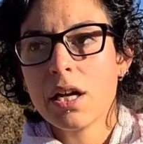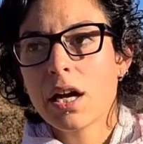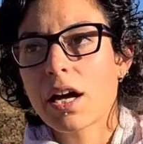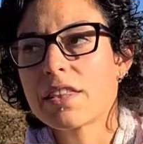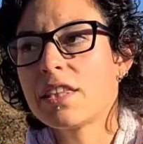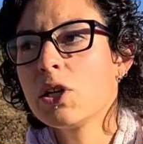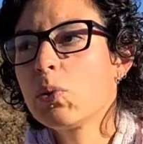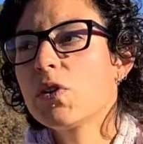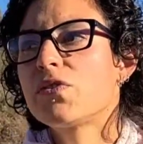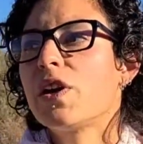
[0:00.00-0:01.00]
I think
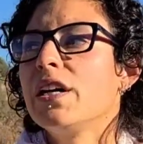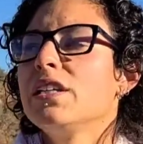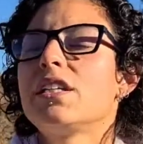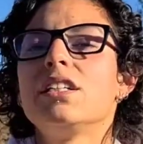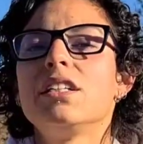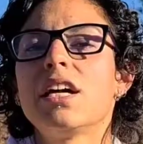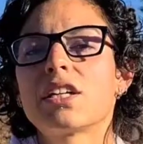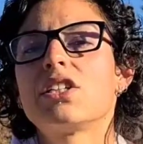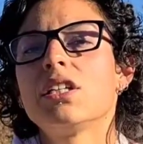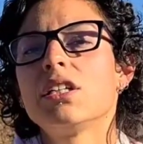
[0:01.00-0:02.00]
we'll find
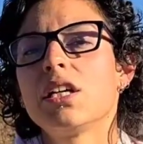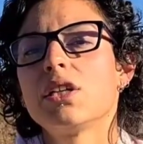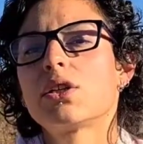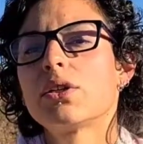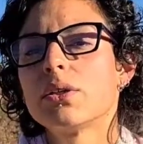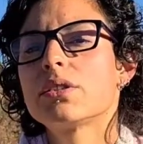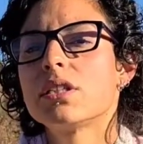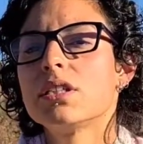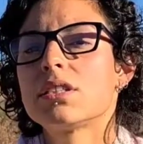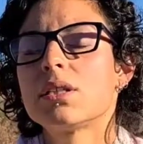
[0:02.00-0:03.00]
connection and
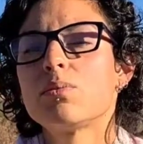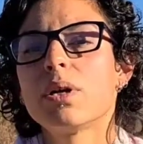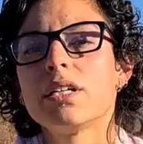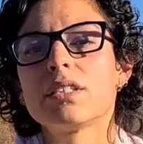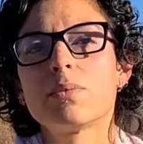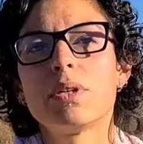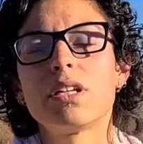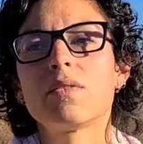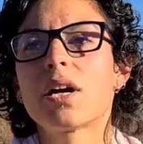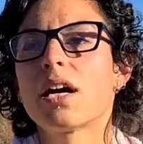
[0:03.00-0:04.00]
closeness in ways that we
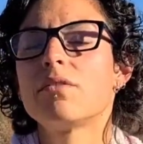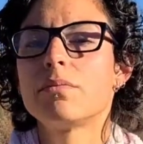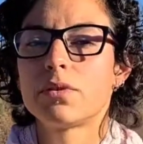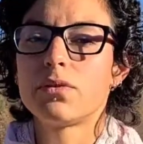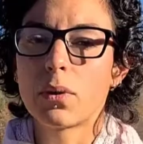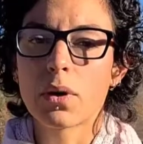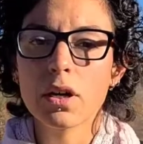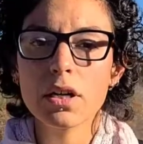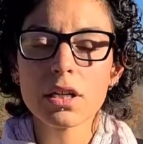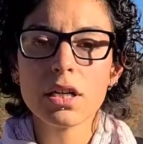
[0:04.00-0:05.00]
never have before.